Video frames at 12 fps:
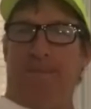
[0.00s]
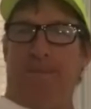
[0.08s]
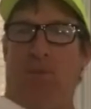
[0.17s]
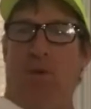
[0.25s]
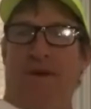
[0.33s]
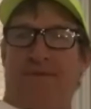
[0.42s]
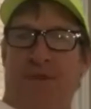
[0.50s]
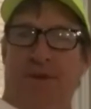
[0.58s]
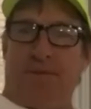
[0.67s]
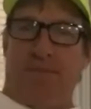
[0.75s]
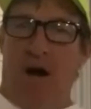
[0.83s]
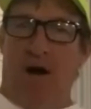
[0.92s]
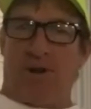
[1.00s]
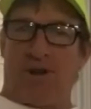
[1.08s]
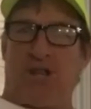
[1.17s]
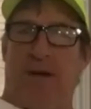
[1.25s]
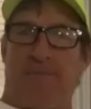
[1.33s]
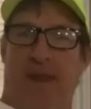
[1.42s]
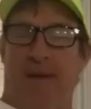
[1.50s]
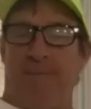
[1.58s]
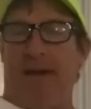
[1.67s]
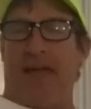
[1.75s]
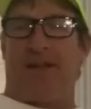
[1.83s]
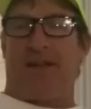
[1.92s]
whiffs a ball or something. I
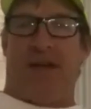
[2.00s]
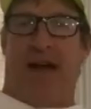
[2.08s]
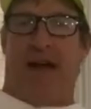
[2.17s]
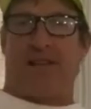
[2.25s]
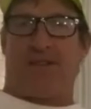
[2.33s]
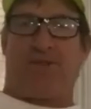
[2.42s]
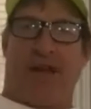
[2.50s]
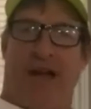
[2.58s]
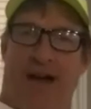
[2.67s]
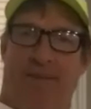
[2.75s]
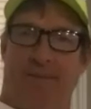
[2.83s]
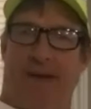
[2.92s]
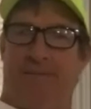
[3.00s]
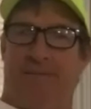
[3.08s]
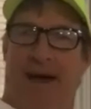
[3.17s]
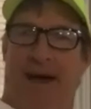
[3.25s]
make a nice little comment about.